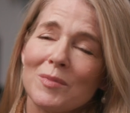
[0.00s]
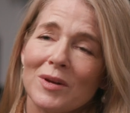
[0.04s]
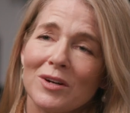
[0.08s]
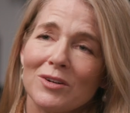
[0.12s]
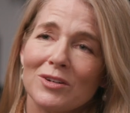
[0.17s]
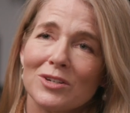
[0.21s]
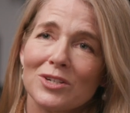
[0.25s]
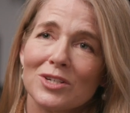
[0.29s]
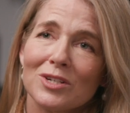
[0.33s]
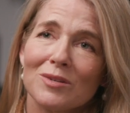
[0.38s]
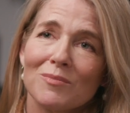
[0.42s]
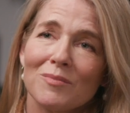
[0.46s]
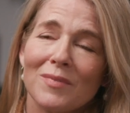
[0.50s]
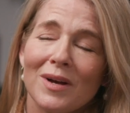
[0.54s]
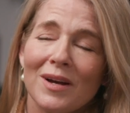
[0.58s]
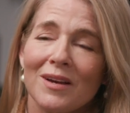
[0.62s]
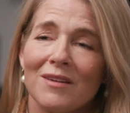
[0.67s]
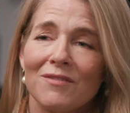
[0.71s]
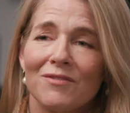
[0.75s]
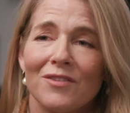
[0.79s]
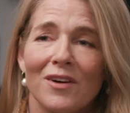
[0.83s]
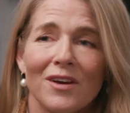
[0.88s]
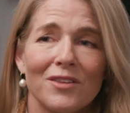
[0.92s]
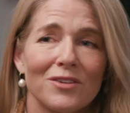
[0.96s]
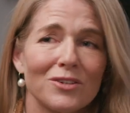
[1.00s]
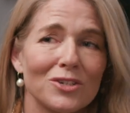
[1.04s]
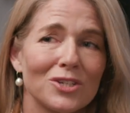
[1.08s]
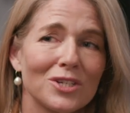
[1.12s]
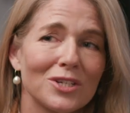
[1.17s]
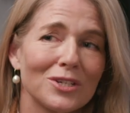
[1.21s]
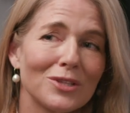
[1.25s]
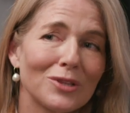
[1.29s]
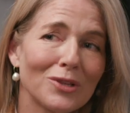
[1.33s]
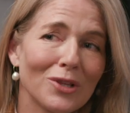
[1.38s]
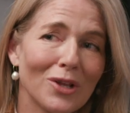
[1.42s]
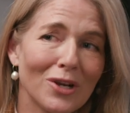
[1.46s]
marriage to my father.
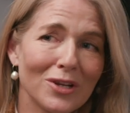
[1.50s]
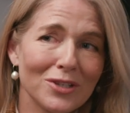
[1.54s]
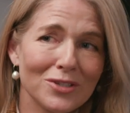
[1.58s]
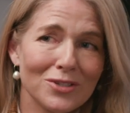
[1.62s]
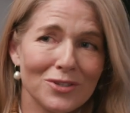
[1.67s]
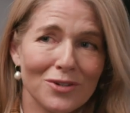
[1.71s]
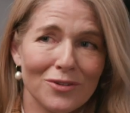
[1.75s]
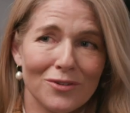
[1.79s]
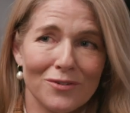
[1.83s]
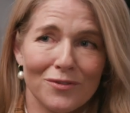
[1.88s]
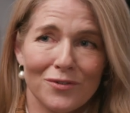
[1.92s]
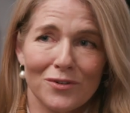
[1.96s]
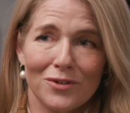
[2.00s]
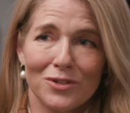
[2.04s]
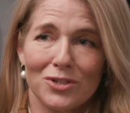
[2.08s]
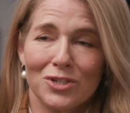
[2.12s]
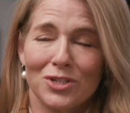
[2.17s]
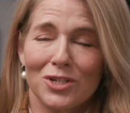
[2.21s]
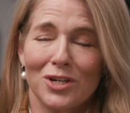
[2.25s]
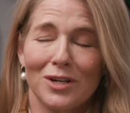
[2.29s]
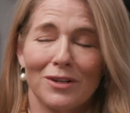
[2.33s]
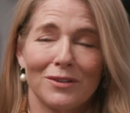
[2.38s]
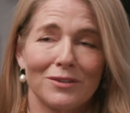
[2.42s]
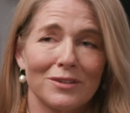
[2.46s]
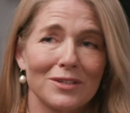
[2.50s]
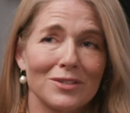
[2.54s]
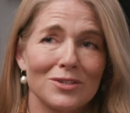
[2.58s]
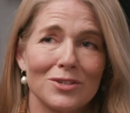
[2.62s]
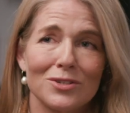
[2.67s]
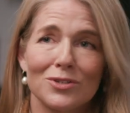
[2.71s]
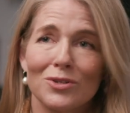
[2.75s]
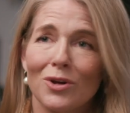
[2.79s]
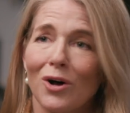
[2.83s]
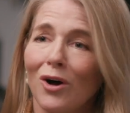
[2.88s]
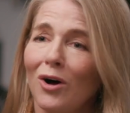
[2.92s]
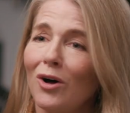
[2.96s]
She lost her first child. This
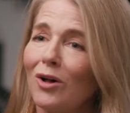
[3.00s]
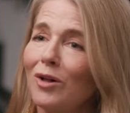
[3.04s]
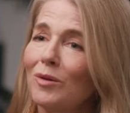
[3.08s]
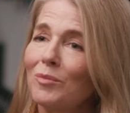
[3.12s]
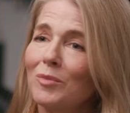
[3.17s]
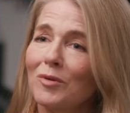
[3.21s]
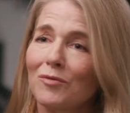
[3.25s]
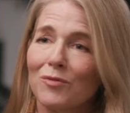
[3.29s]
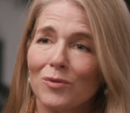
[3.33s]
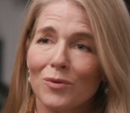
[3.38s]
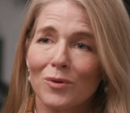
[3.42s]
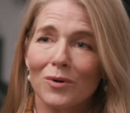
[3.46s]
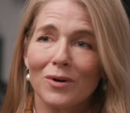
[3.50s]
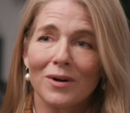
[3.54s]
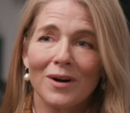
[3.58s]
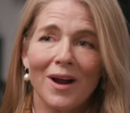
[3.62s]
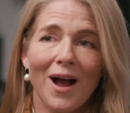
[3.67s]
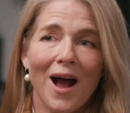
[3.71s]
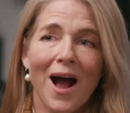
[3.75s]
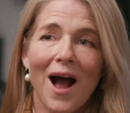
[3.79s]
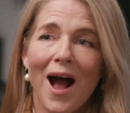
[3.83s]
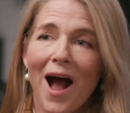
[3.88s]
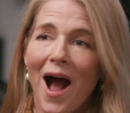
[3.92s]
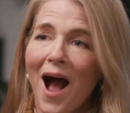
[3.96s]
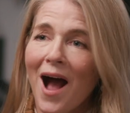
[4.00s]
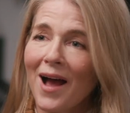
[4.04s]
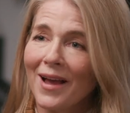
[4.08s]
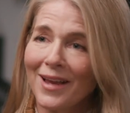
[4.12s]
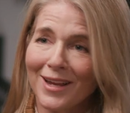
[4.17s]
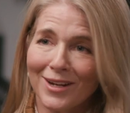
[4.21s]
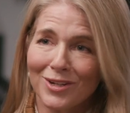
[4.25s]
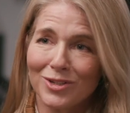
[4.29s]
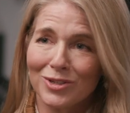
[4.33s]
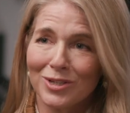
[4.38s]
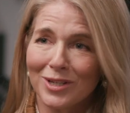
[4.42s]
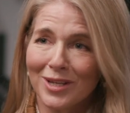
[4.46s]
is all before I
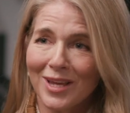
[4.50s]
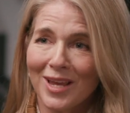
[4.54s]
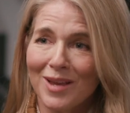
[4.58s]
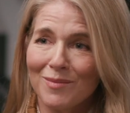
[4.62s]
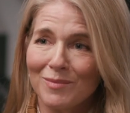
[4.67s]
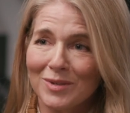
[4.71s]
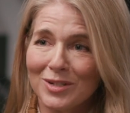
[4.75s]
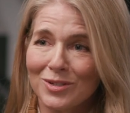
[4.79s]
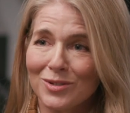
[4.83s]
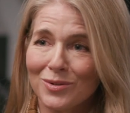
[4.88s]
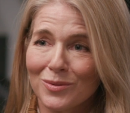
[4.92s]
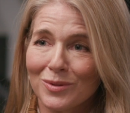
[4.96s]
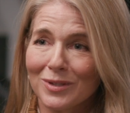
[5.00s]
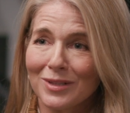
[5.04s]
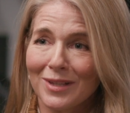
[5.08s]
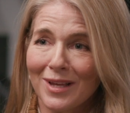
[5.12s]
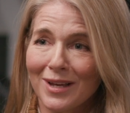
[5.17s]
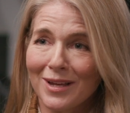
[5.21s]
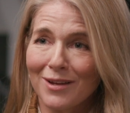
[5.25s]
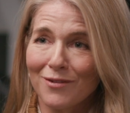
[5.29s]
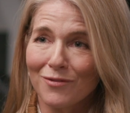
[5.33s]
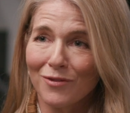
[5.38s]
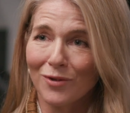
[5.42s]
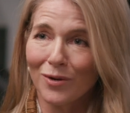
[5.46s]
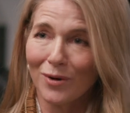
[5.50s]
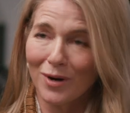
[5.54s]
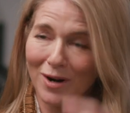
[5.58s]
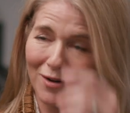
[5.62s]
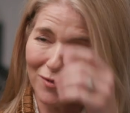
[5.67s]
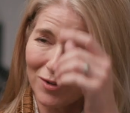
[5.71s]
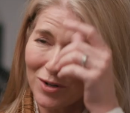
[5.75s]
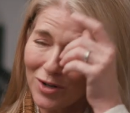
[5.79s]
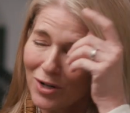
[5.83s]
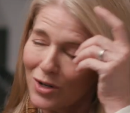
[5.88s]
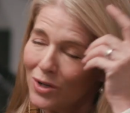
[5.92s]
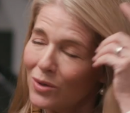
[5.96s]
actually came into her life or
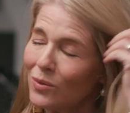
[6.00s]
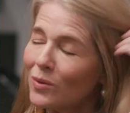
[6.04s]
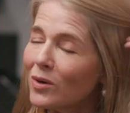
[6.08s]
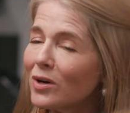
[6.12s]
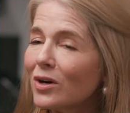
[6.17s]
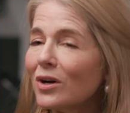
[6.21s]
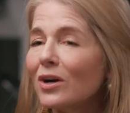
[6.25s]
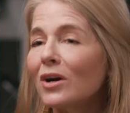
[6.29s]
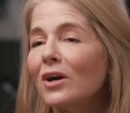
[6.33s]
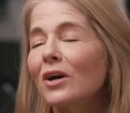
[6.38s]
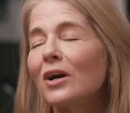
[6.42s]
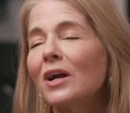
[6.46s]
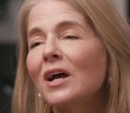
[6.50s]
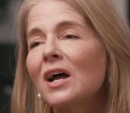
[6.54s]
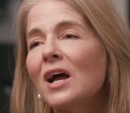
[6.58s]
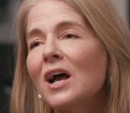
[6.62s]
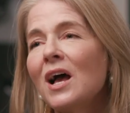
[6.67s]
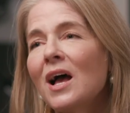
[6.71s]
ever knew her.